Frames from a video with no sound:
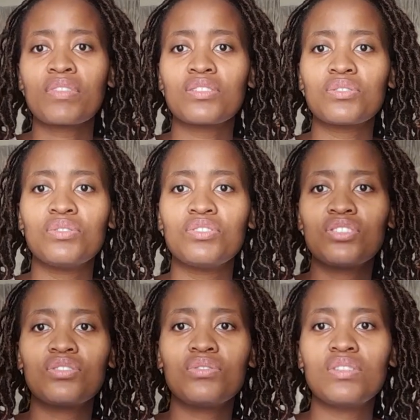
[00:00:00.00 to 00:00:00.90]
So you
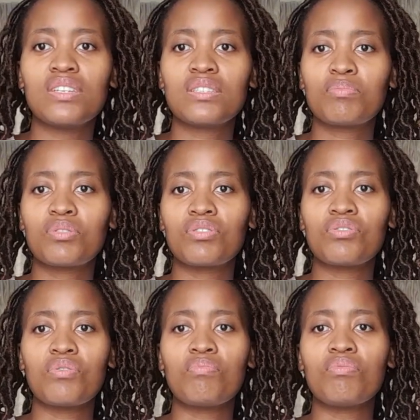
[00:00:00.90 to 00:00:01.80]
just do this, put it
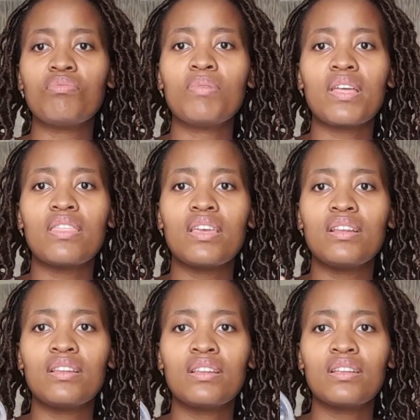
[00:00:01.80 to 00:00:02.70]
on your boob, and
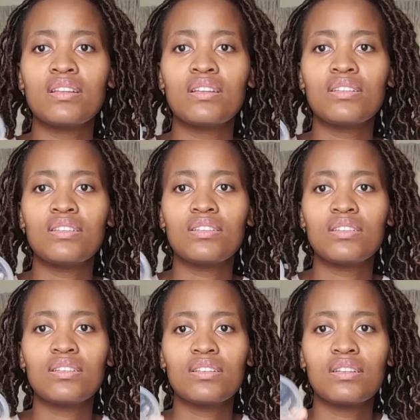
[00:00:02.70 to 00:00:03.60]
then
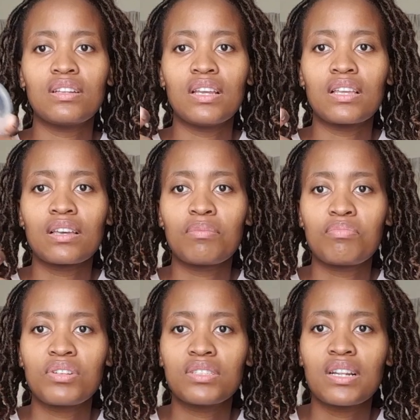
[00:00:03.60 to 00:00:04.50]
like
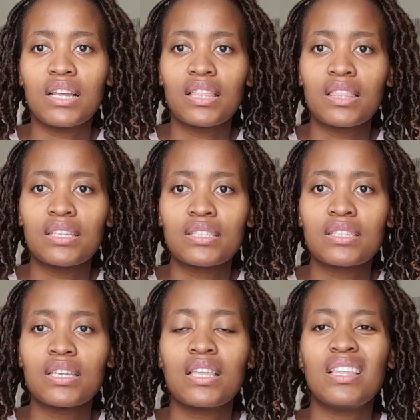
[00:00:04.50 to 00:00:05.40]
press it like this.
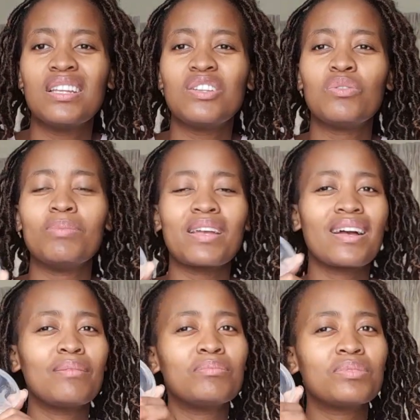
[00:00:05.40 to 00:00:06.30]
Then it'll
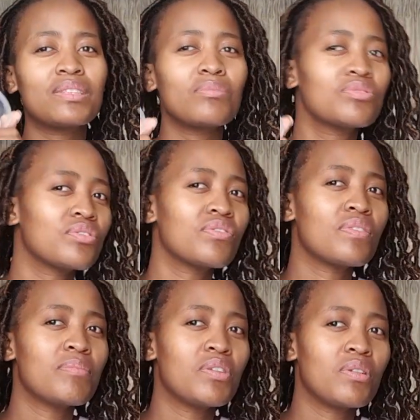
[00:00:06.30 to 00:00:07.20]
become some sort of a
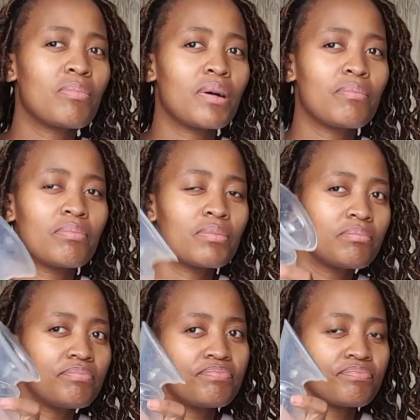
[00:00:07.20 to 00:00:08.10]
manual pump.
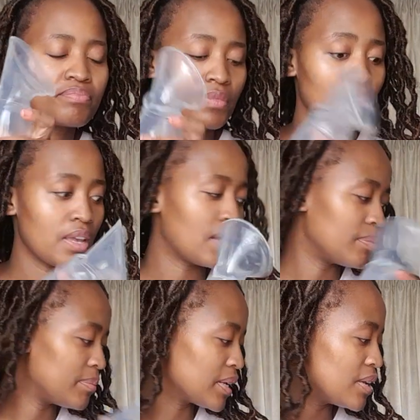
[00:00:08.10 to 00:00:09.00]
Yeah,
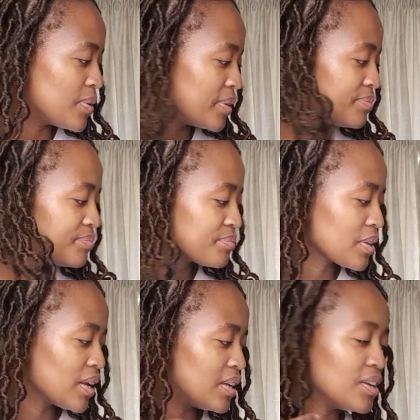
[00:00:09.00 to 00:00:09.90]
but anyway,
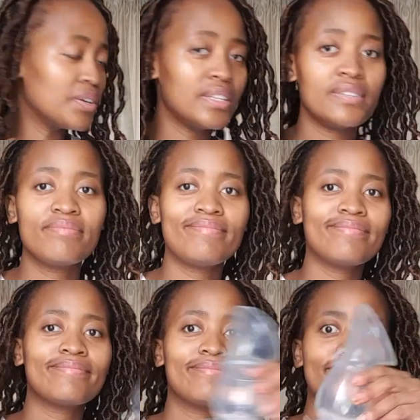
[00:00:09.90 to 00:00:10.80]
Leone,
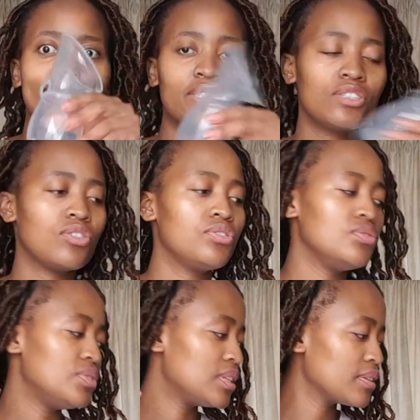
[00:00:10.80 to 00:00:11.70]
not
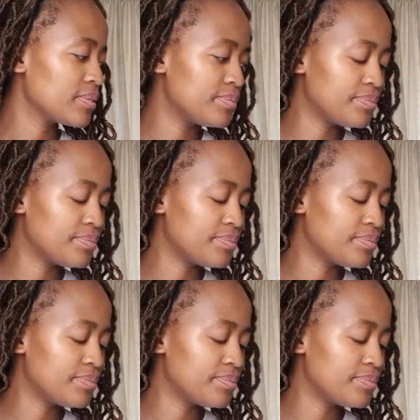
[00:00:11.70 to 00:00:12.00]
using.